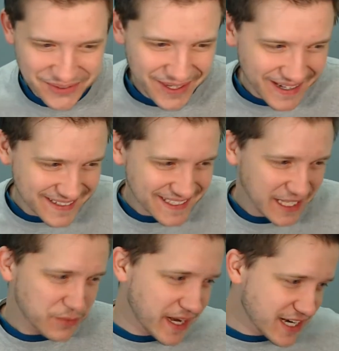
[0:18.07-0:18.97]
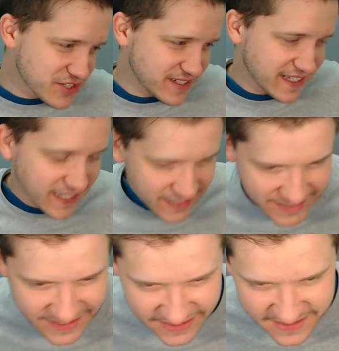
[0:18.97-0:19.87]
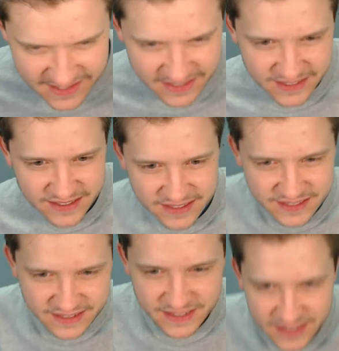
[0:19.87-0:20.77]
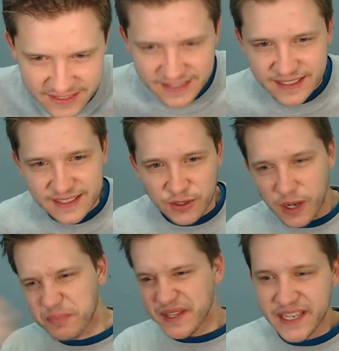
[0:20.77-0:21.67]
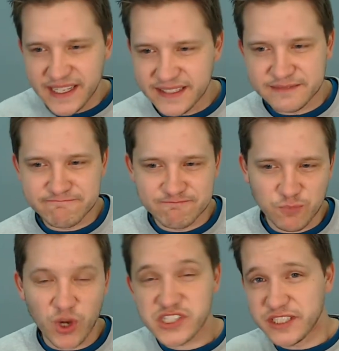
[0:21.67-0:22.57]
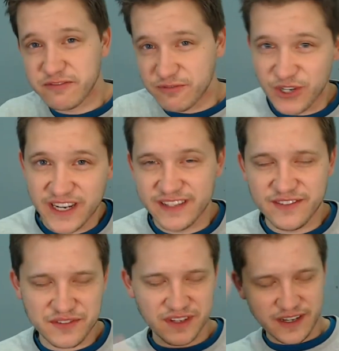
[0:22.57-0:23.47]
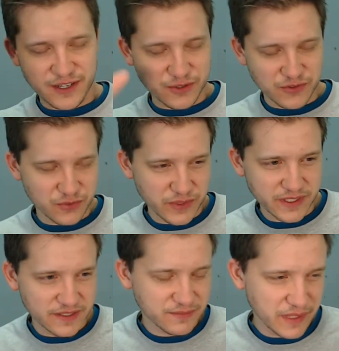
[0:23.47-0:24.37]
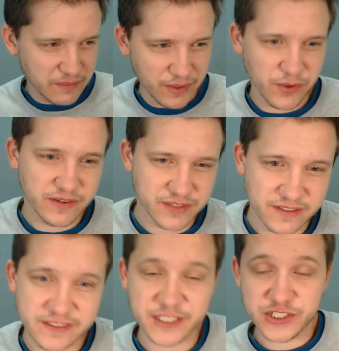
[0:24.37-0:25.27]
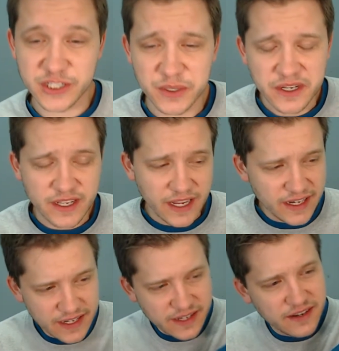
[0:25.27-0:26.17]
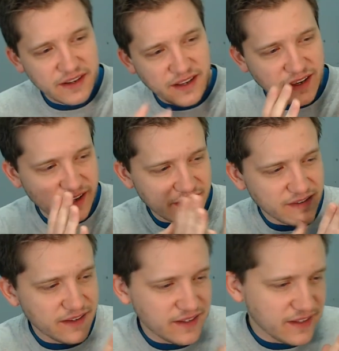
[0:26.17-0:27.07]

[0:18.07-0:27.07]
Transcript: Running on delayed reaction day. Kids uh, up late, watching Friends. I know it's weird. Me and my wife love that show. And then I.